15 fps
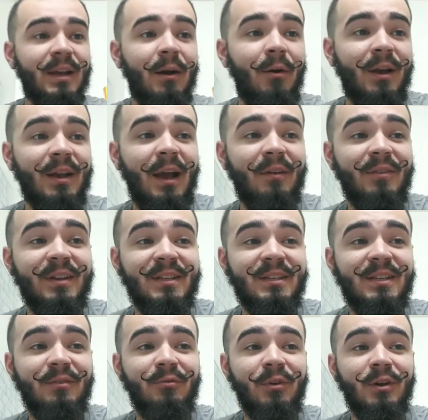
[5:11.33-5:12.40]
Now I have a
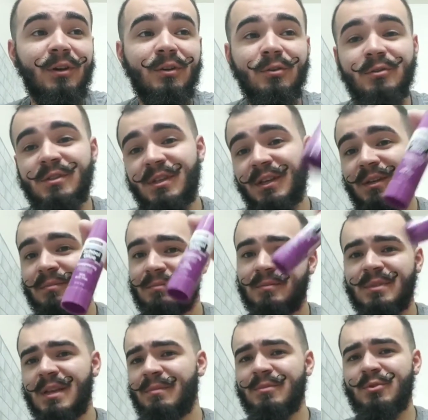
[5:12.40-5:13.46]
different glue stick,
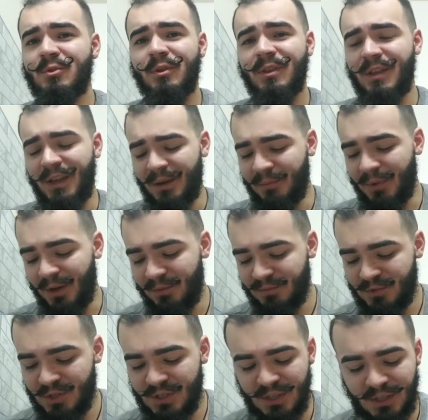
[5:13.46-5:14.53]
same sort of thing, but
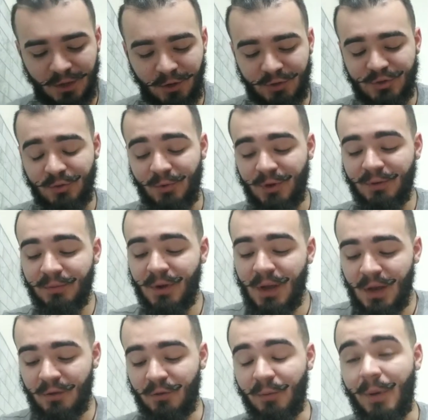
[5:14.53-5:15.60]
just a larger one
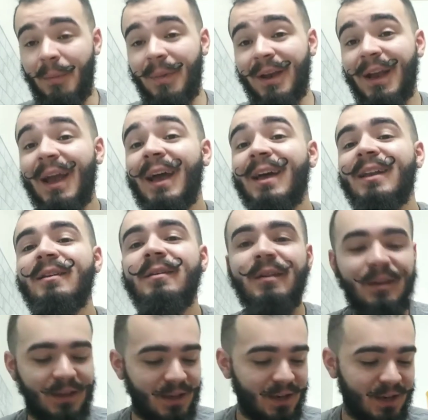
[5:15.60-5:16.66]
for my big head.
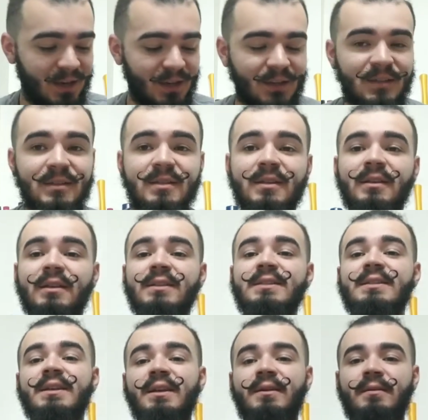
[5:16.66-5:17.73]
And let's
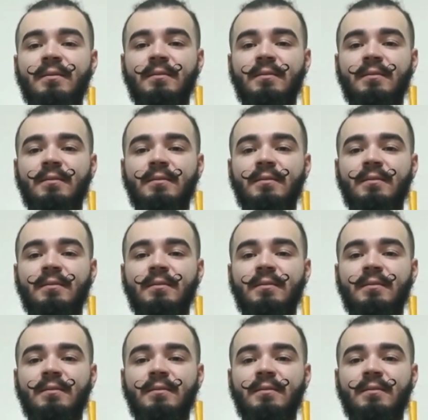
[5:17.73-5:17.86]
see.